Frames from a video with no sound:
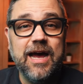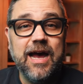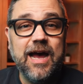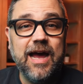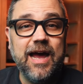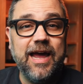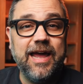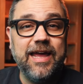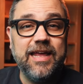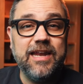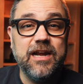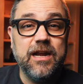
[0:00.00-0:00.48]

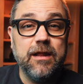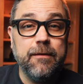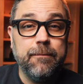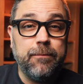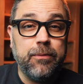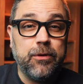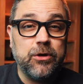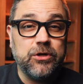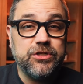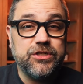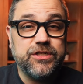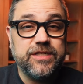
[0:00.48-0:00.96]
I ended up
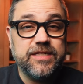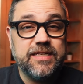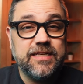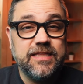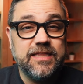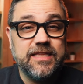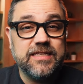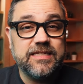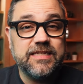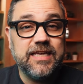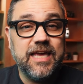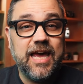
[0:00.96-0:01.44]
purchasing
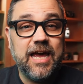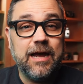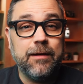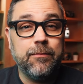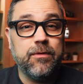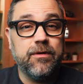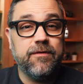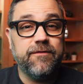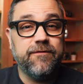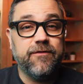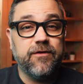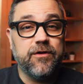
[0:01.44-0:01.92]
this
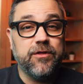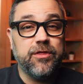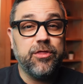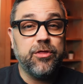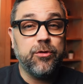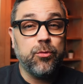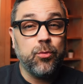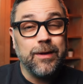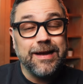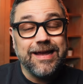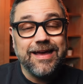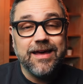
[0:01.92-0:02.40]
camera for
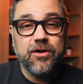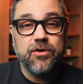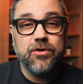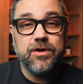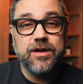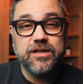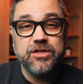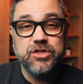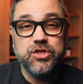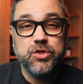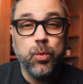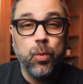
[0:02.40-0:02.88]

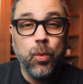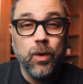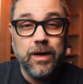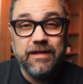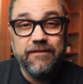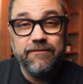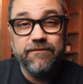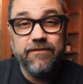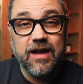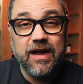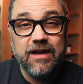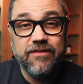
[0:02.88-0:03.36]

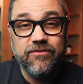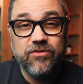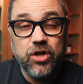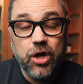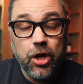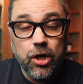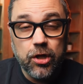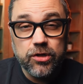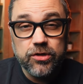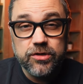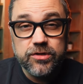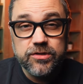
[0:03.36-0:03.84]

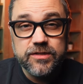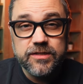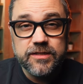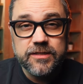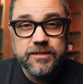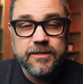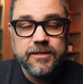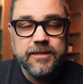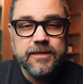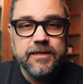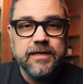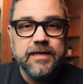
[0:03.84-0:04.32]
$325.
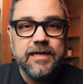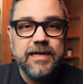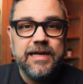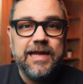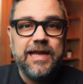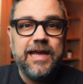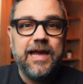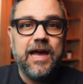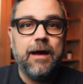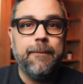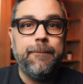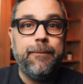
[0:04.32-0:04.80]

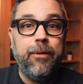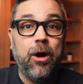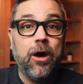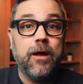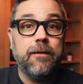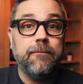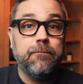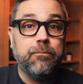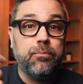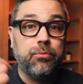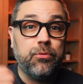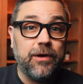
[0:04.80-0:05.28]

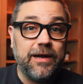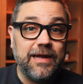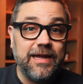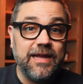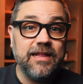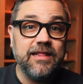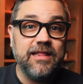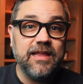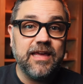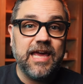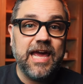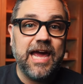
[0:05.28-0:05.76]
Upon
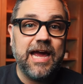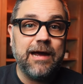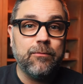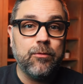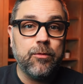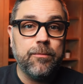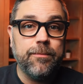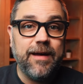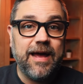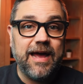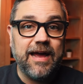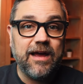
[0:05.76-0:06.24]
bringing the
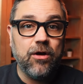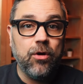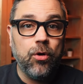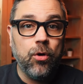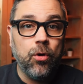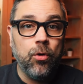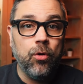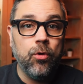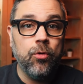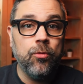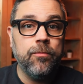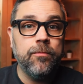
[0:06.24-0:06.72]
camera back
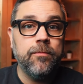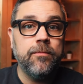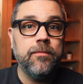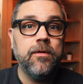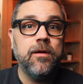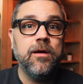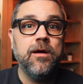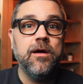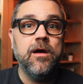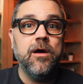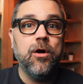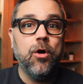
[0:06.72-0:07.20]
home,
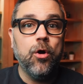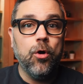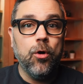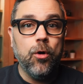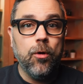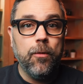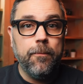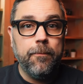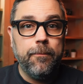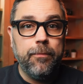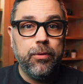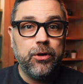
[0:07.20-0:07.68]

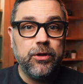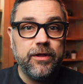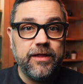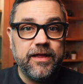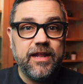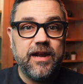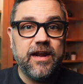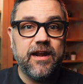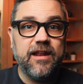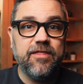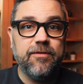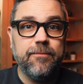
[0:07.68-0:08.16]
pulling
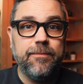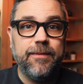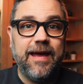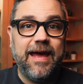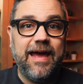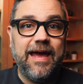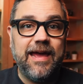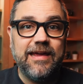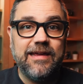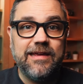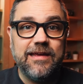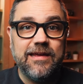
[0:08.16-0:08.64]
it out of the
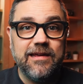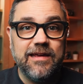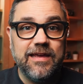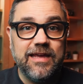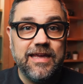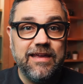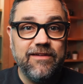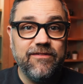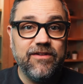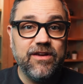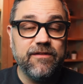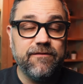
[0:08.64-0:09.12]
bag,
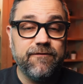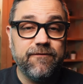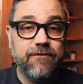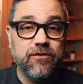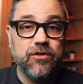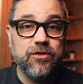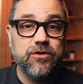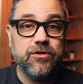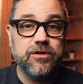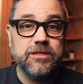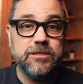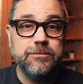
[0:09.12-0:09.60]
giving it
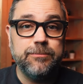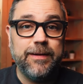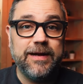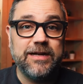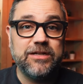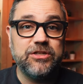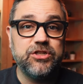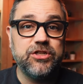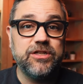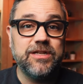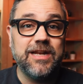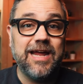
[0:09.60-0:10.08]
further
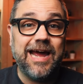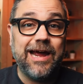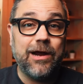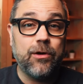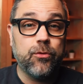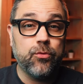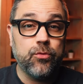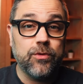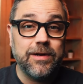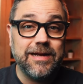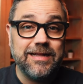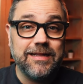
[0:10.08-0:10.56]
inspection, I
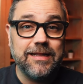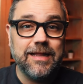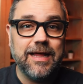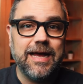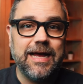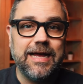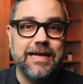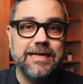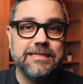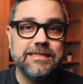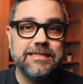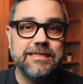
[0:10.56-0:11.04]

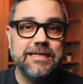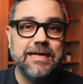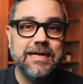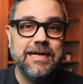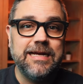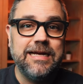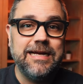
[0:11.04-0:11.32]
realized